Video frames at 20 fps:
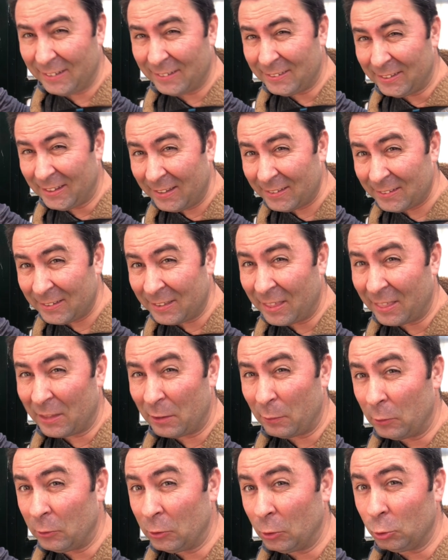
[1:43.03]
says that
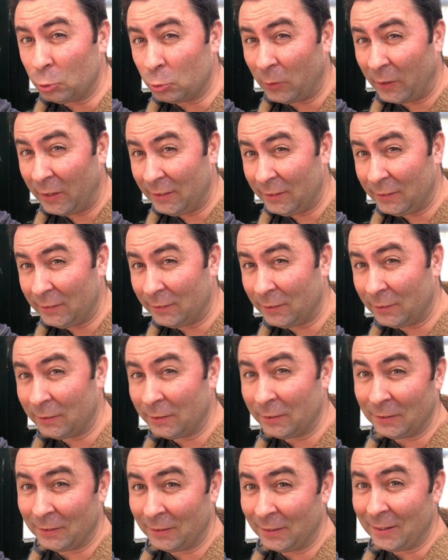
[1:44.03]
there are no
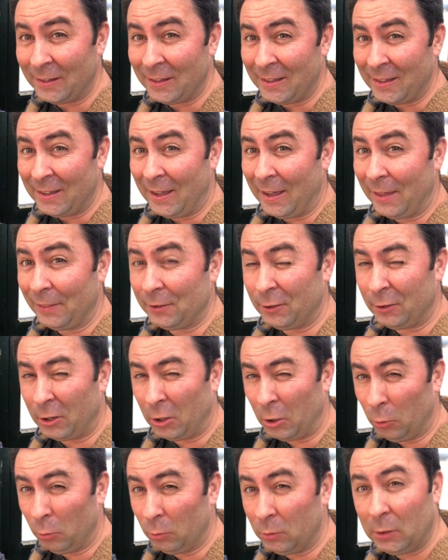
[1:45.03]
trains and there
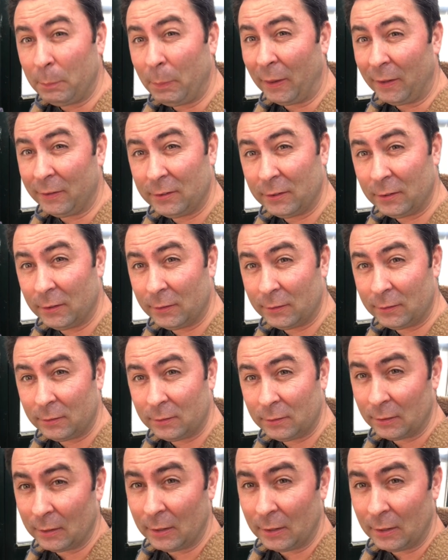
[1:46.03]
are only buses,